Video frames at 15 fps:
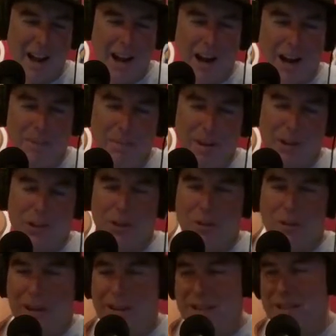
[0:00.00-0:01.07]
I'm not sure
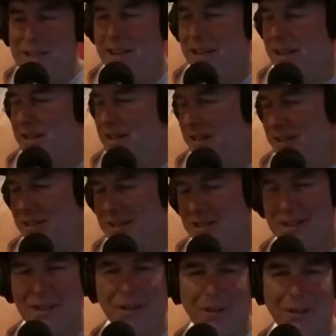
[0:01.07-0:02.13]
why this connection is
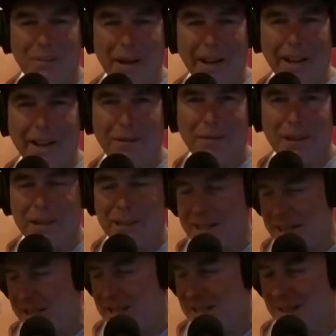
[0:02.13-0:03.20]
going bad. We
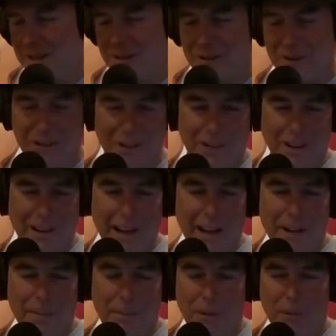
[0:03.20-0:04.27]
tested it earlier
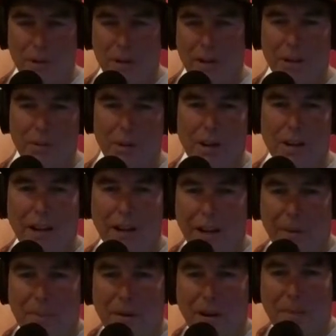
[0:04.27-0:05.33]
today, but we're going to work on it, I
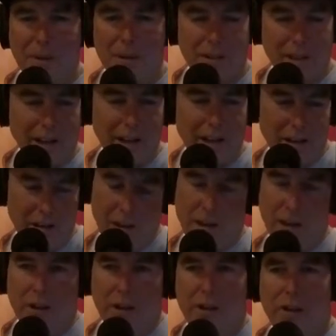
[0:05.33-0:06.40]
promise. And
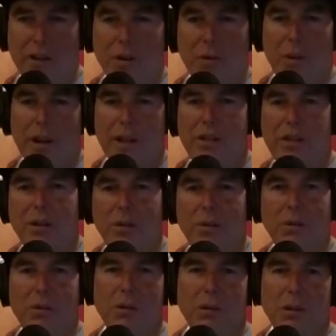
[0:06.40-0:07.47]
you can watch the
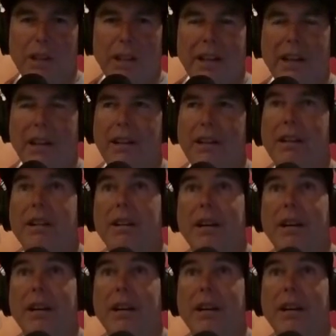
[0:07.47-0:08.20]
whole thing.